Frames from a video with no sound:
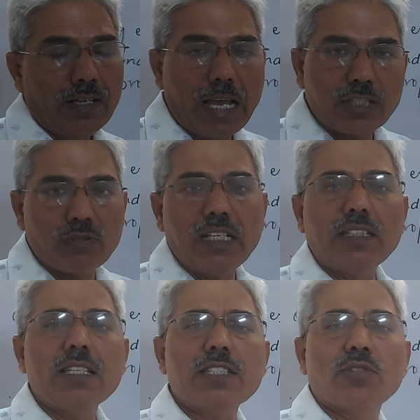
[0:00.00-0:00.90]
Actually,
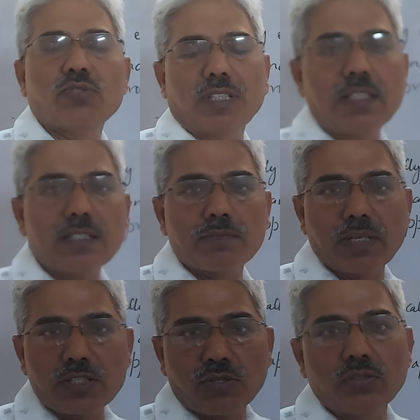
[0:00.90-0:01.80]
this question is
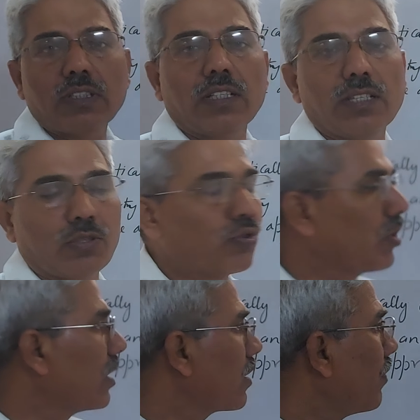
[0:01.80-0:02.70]
based on three
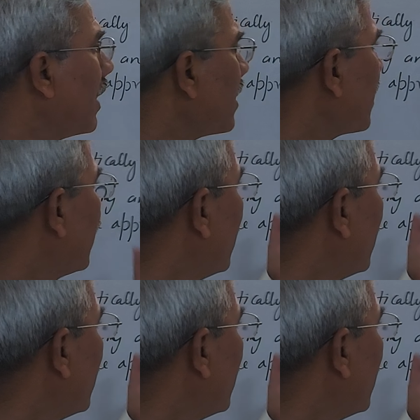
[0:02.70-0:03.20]
questions. First,